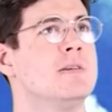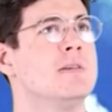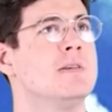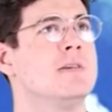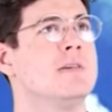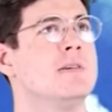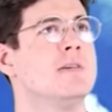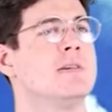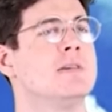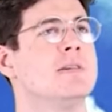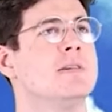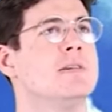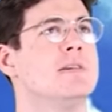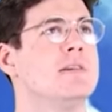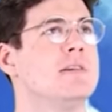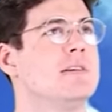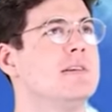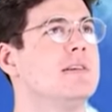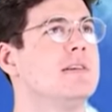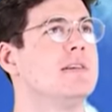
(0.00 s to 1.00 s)

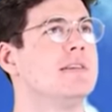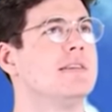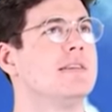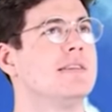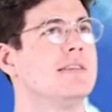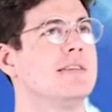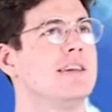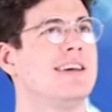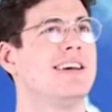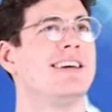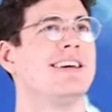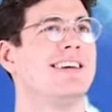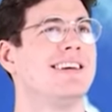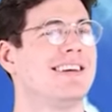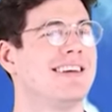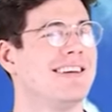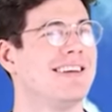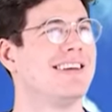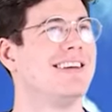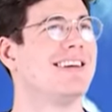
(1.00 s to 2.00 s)

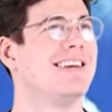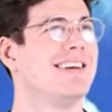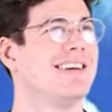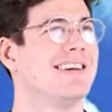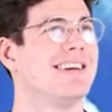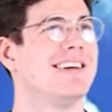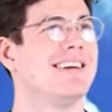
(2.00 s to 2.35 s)
No one is speaking in this clip.